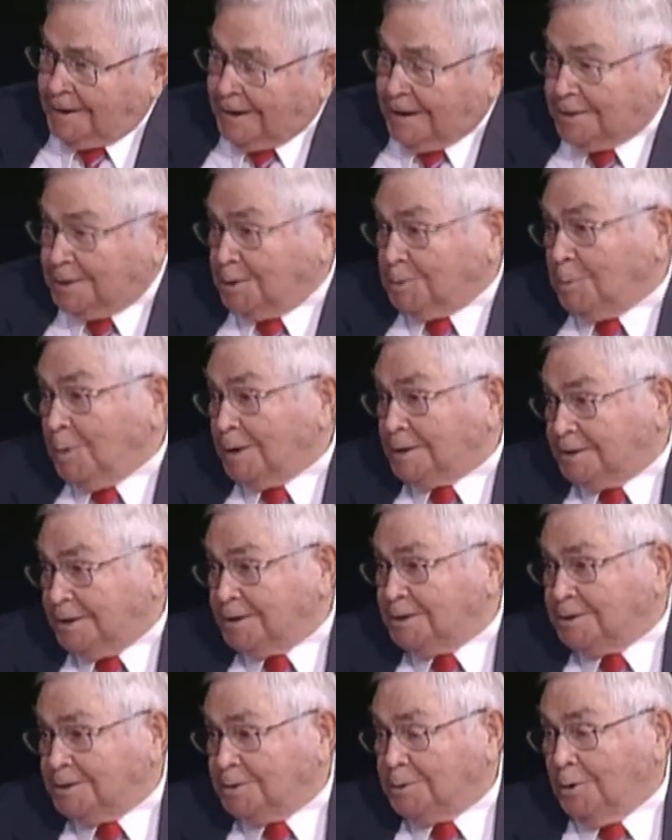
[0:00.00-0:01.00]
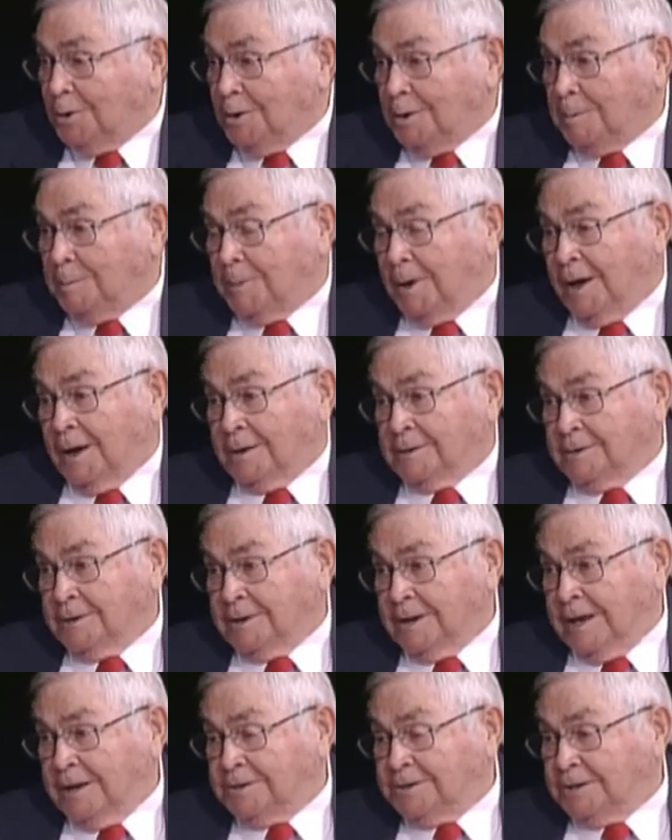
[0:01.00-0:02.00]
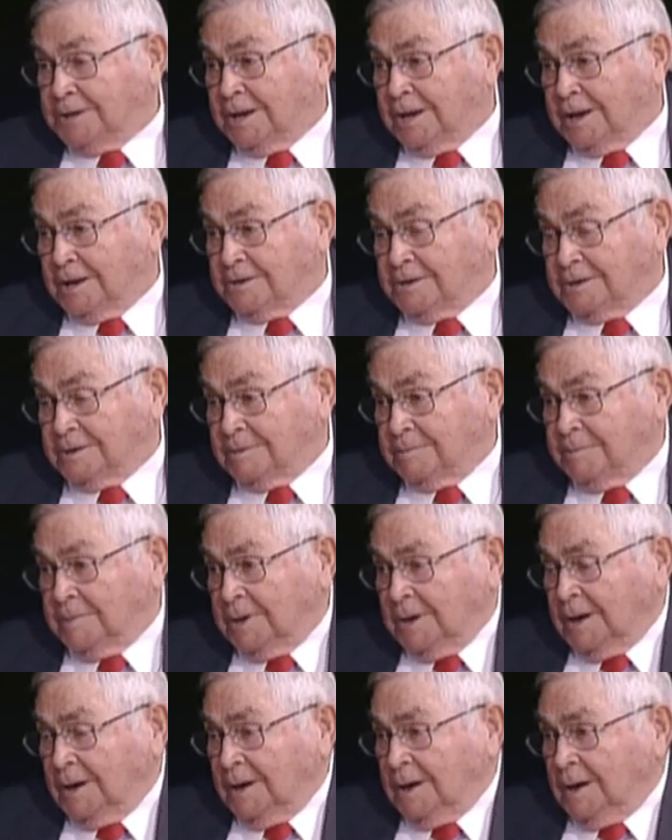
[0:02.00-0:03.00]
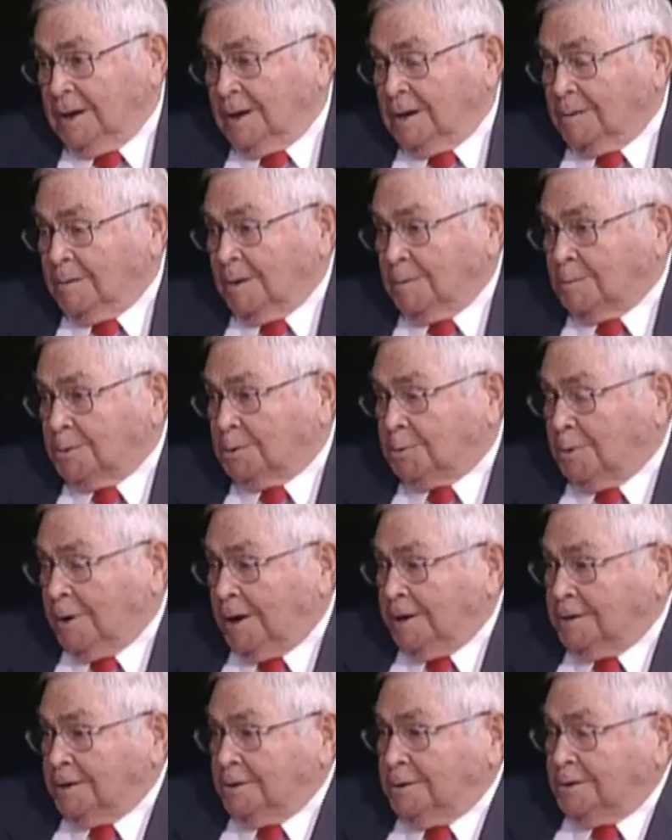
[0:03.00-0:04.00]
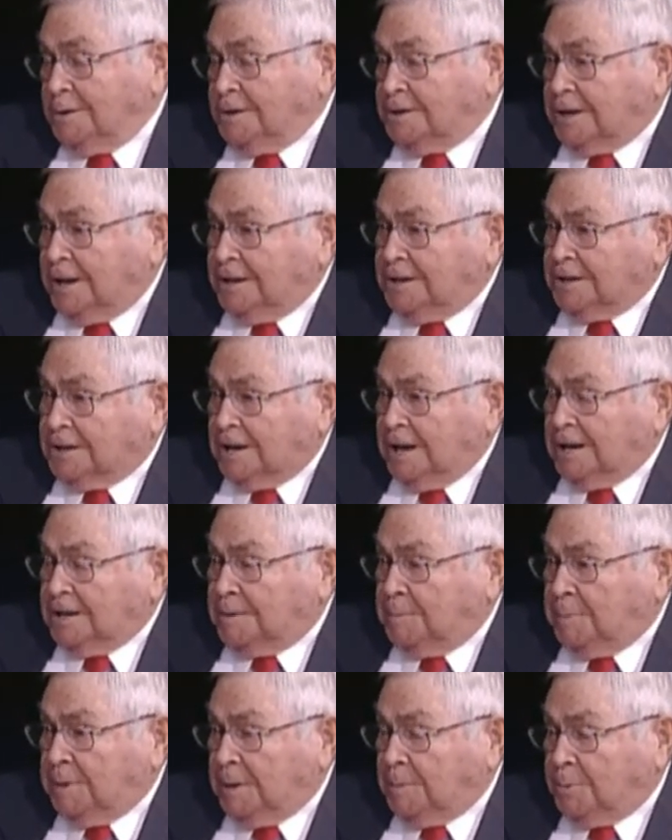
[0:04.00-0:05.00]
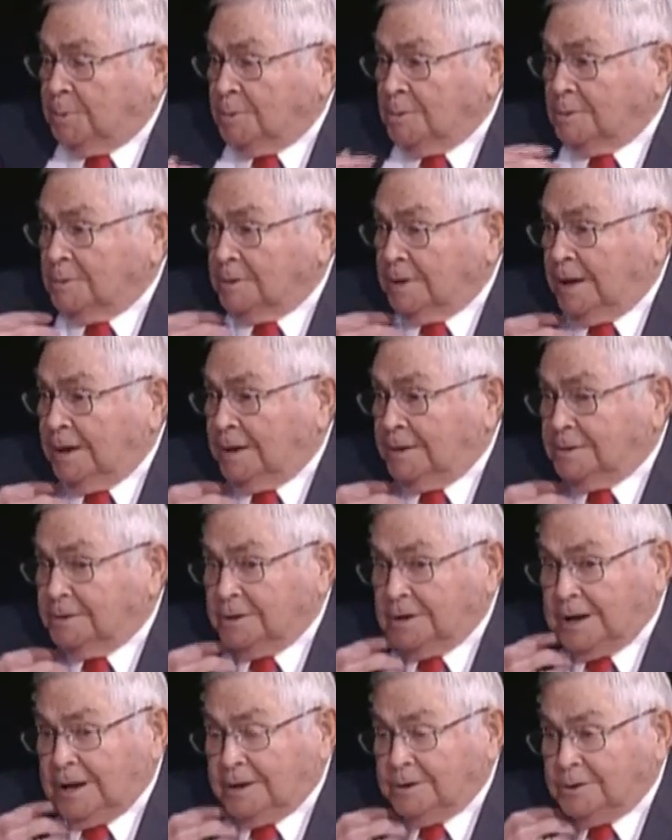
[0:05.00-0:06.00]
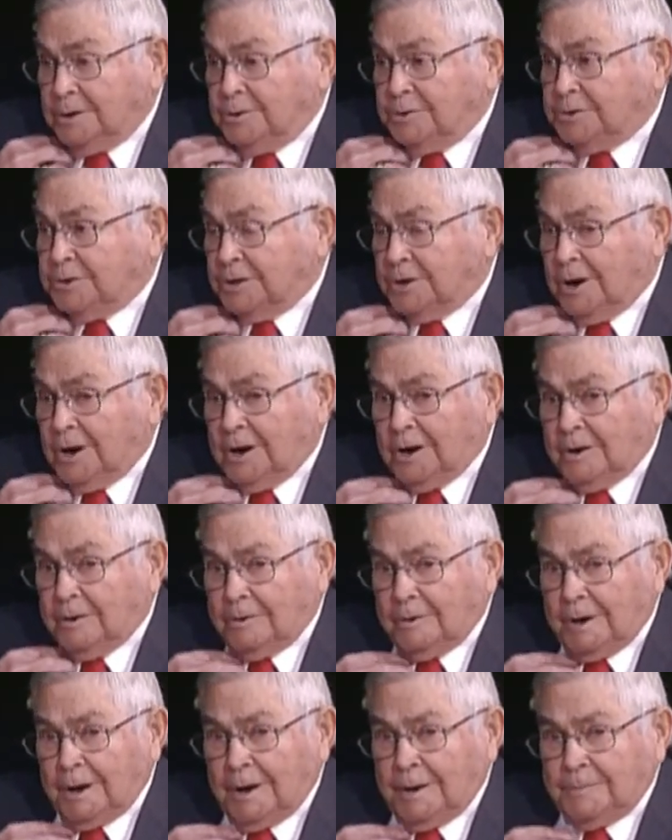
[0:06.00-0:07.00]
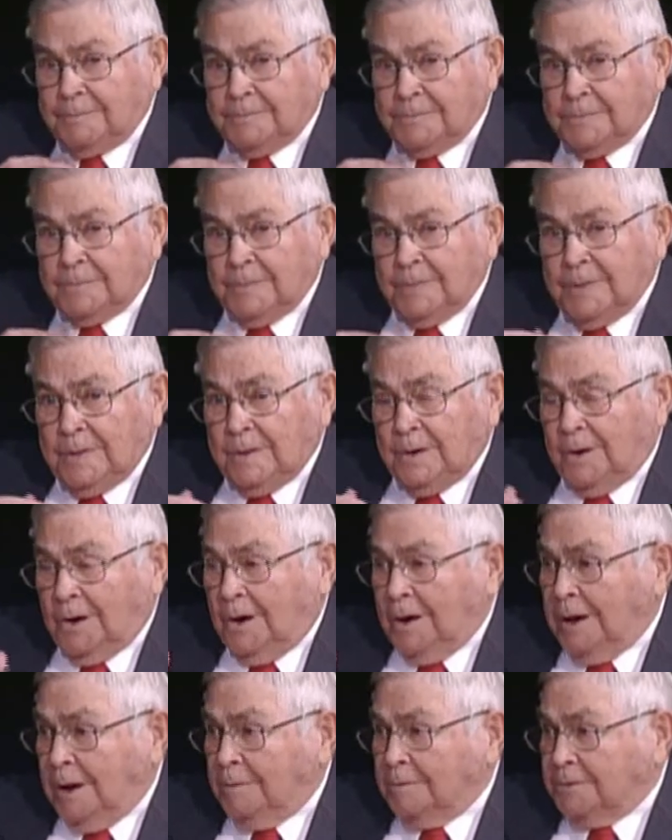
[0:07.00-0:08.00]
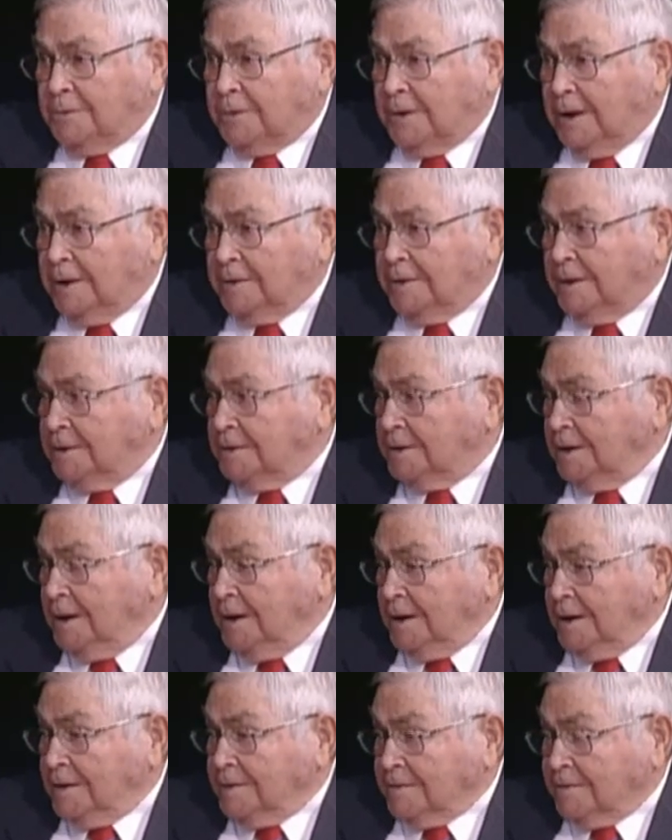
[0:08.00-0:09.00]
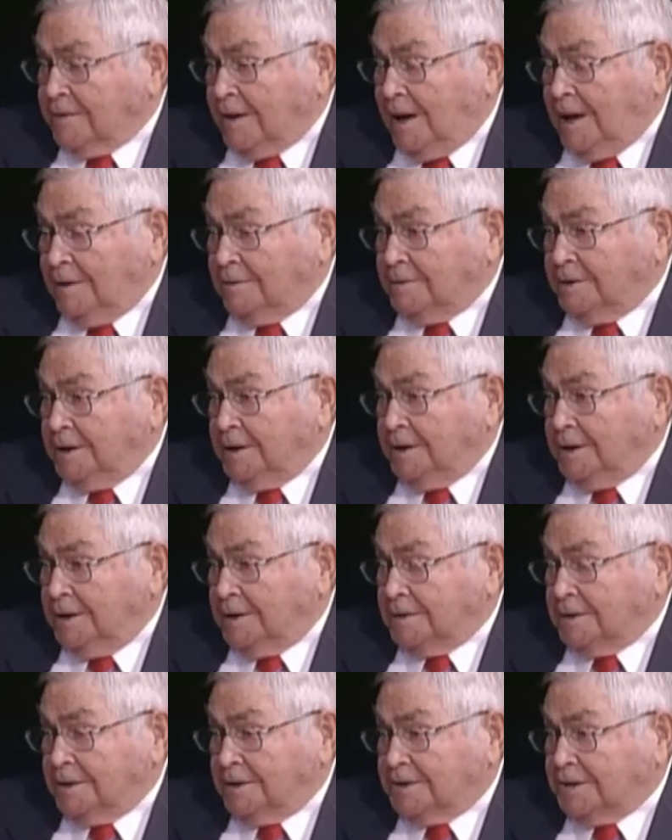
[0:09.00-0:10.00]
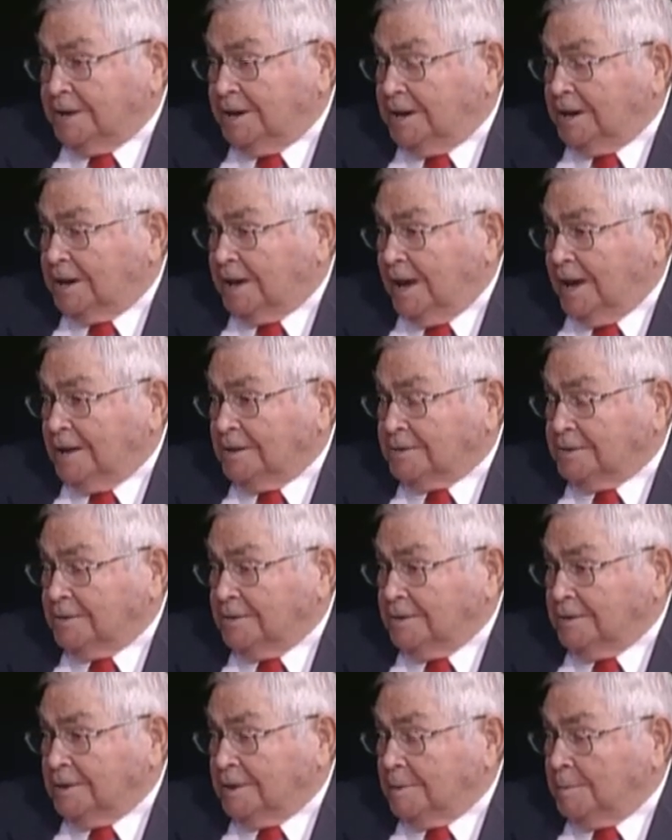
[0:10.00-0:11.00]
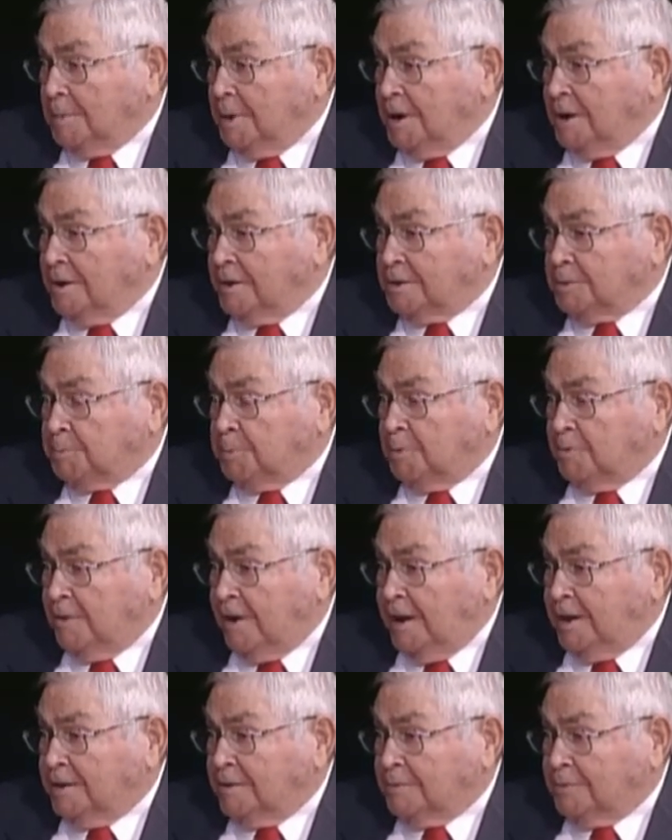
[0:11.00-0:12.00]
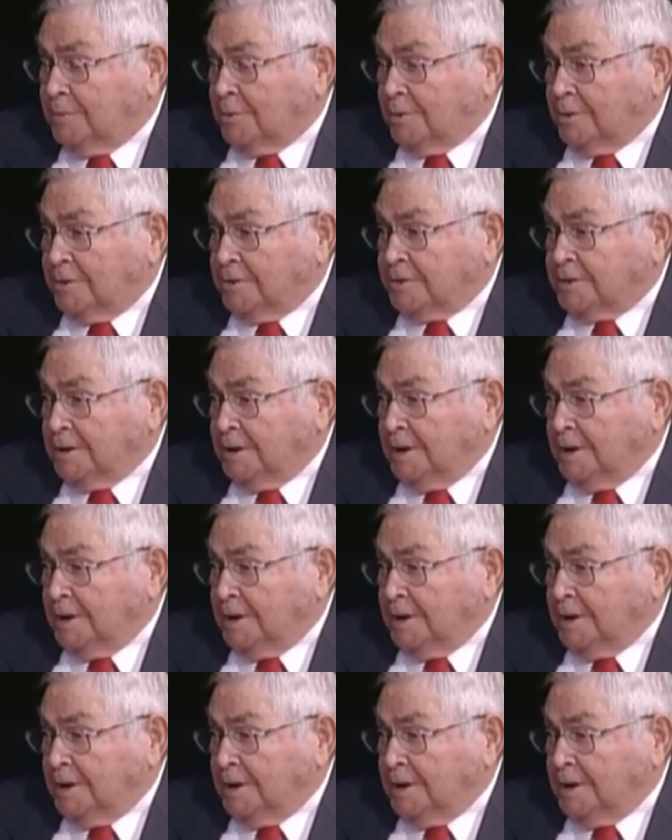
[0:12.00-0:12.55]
This is what this is all about, education. what we're trying to do is educate the people and using our everything that Valerie and the city council and the mayor has provided for us.